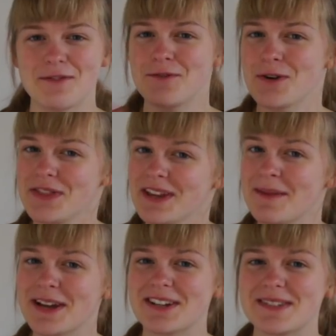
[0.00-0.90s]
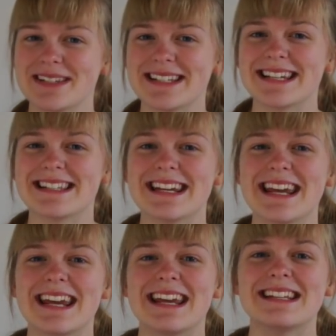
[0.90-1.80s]
The fourth thing on my Christmas list
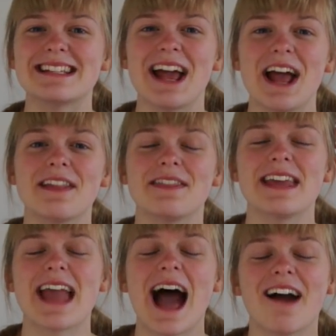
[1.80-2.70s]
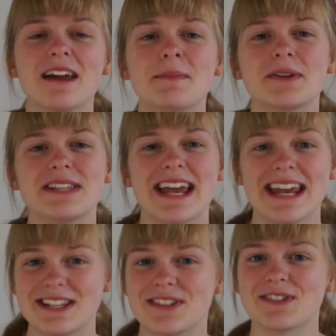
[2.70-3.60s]
is the Harry Potter
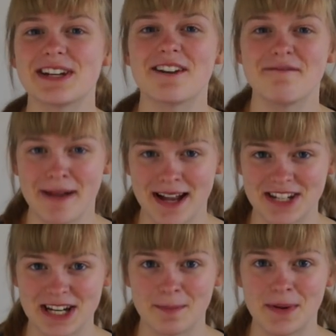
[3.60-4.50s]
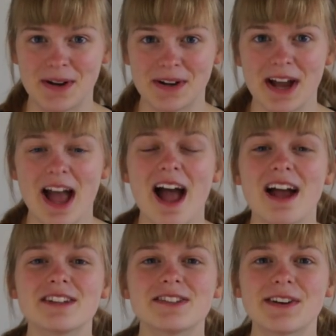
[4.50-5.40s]
History of Magic book.
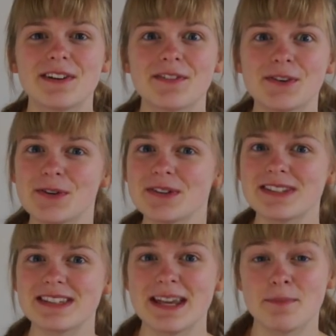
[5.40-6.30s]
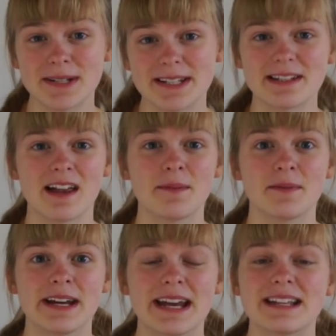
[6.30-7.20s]
So of course the British
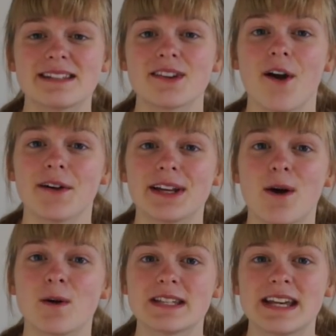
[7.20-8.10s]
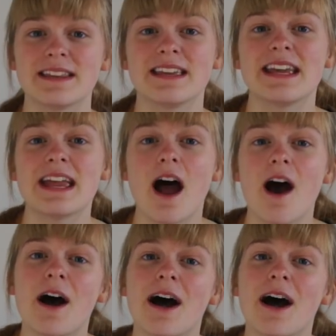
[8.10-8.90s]
Library is currently holding the